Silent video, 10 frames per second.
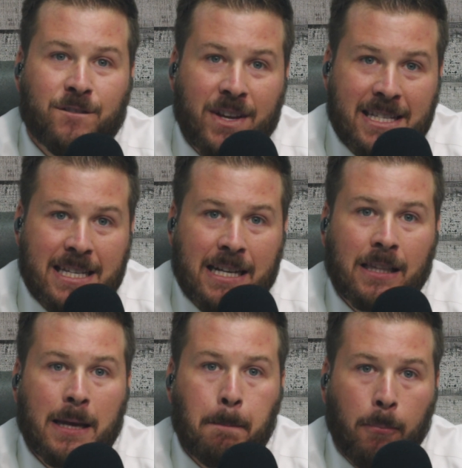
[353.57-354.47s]

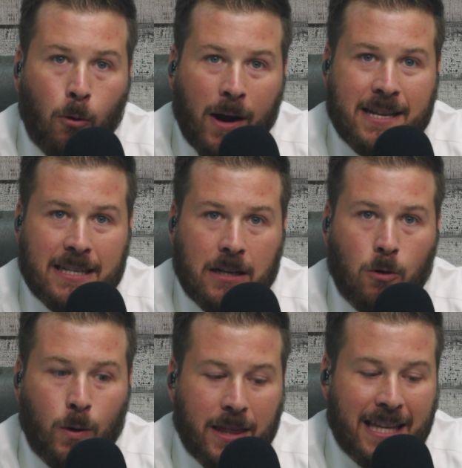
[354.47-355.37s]
physically
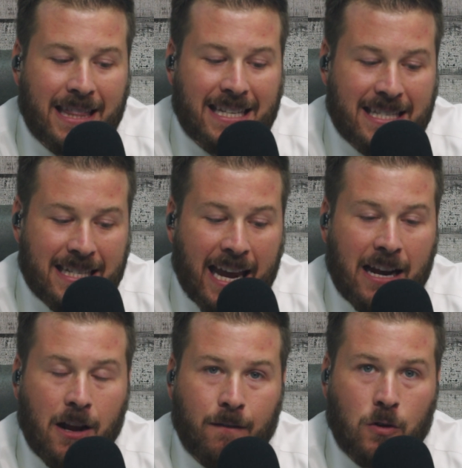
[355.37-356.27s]
present within the
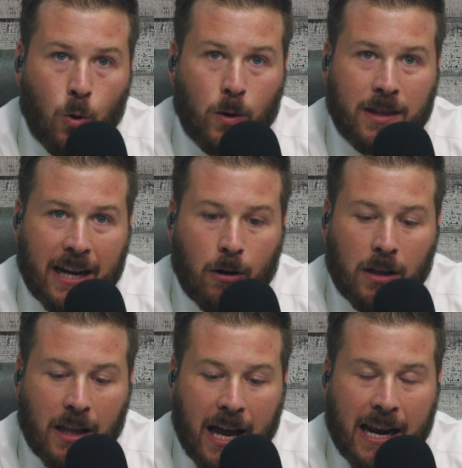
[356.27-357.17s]
state of North
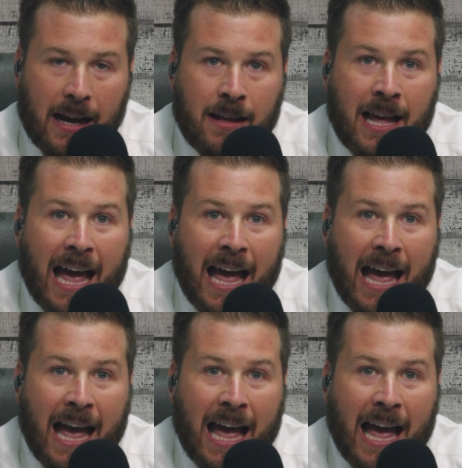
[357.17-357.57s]
Carolina.